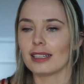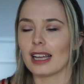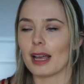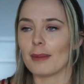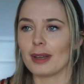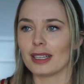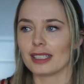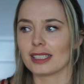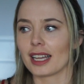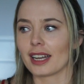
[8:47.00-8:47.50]

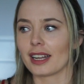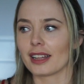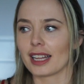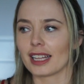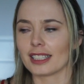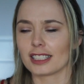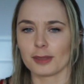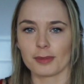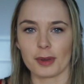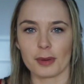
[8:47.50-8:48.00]
MSN and
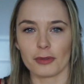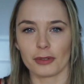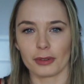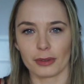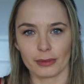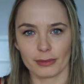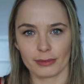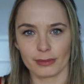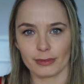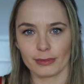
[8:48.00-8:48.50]
that's a bit
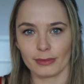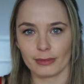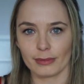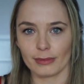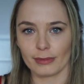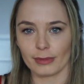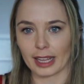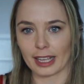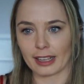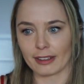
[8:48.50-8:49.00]
more
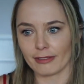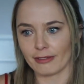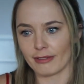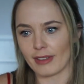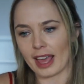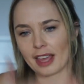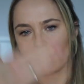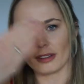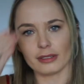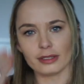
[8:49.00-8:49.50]
like
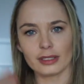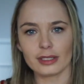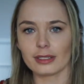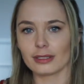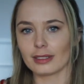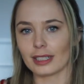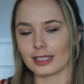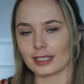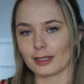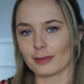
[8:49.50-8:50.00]

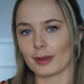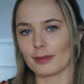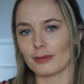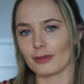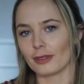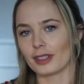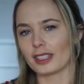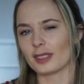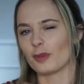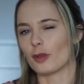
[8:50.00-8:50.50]
veiled. It's a bit
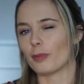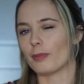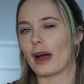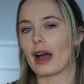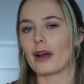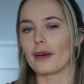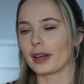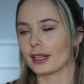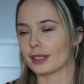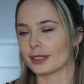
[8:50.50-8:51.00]
more, there's more
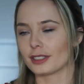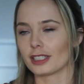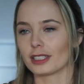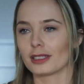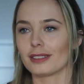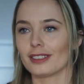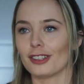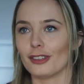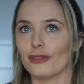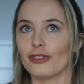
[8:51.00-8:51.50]
barriers.
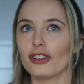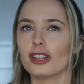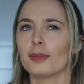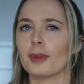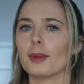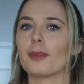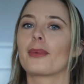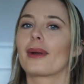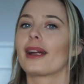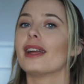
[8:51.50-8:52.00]
It's, you feel a
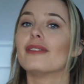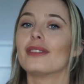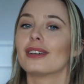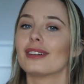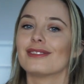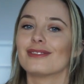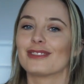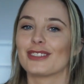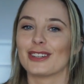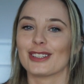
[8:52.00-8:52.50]
bit
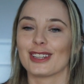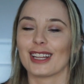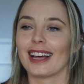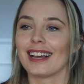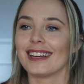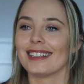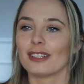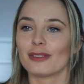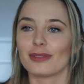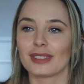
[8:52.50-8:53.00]
braver
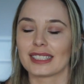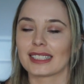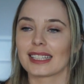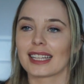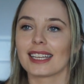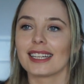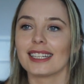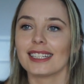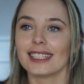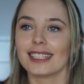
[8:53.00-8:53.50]
online,
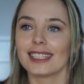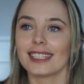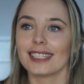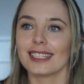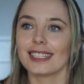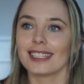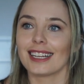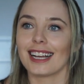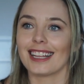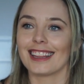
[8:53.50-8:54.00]
obviously.
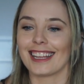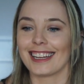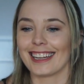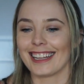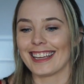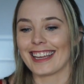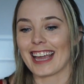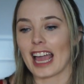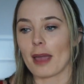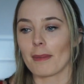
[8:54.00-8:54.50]
And then
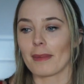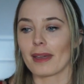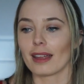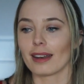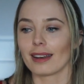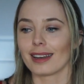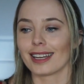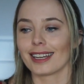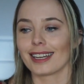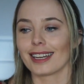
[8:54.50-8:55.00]
he came
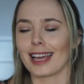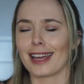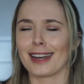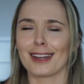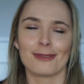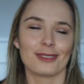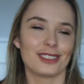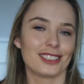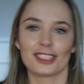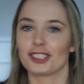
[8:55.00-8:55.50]
in and
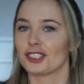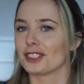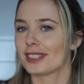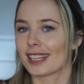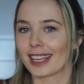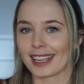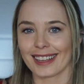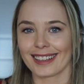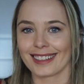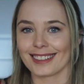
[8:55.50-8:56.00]
it was just
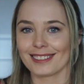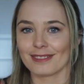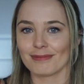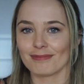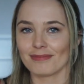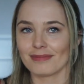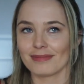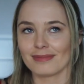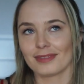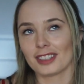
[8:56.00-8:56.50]
like
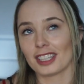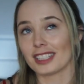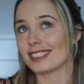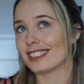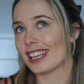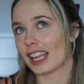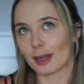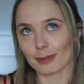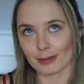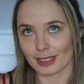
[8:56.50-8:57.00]
the
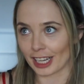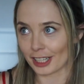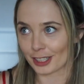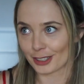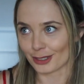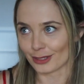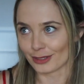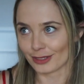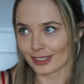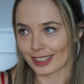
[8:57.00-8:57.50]
same
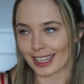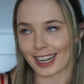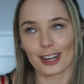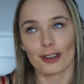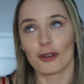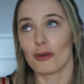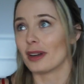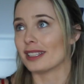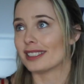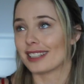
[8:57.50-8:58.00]
Daniel that I
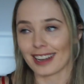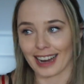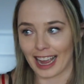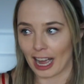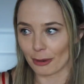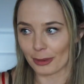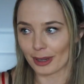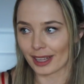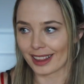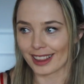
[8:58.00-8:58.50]
always hung
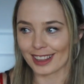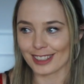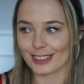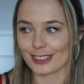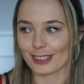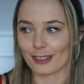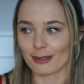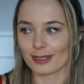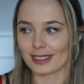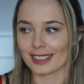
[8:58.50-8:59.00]
out with.
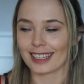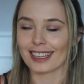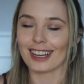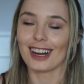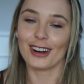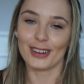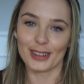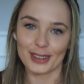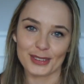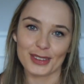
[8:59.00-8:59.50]
So it was like,
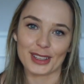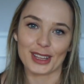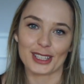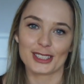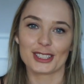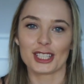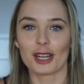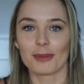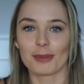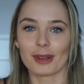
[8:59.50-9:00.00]
oh,
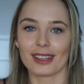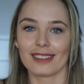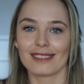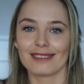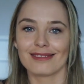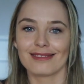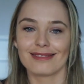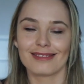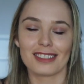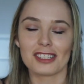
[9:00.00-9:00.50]
everything's going to be,
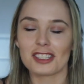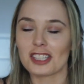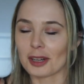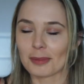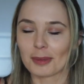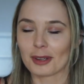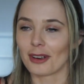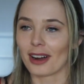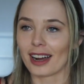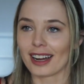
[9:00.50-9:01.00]
it's
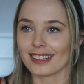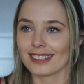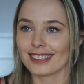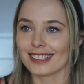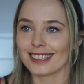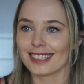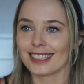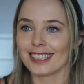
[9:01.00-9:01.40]
going to be great.